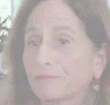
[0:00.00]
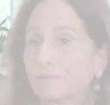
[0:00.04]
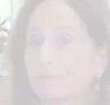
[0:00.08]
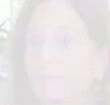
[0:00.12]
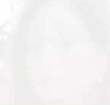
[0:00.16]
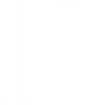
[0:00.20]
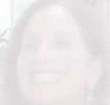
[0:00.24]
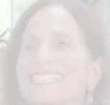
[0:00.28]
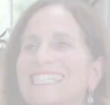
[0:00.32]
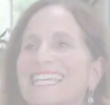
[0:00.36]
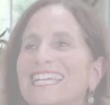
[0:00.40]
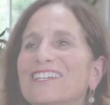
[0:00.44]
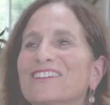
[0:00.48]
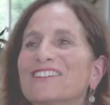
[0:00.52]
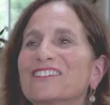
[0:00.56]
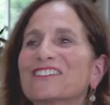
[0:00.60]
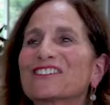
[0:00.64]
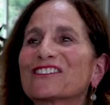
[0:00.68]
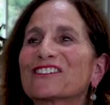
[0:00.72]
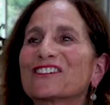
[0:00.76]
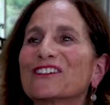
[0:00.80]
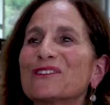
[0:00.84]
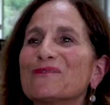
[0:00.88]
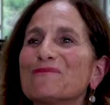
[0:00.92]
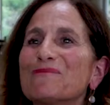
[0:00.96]
The sacred
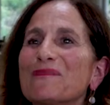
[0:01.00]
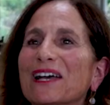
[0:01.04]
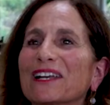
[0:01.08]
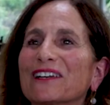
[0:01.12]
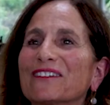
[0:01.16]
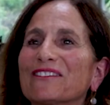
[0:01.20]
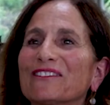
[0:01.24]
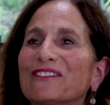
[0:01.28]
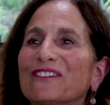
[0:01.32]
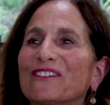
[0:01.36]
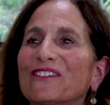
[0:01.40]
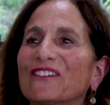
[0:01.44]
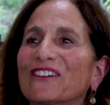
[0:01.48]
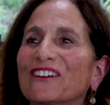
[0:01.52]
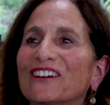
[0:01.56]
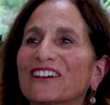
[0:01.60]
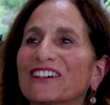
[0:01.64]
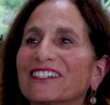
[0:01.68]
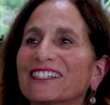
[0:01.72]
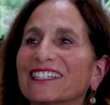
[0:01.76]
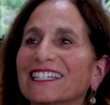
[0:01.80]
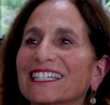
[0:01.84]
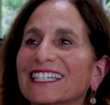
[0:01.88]
crew metaphor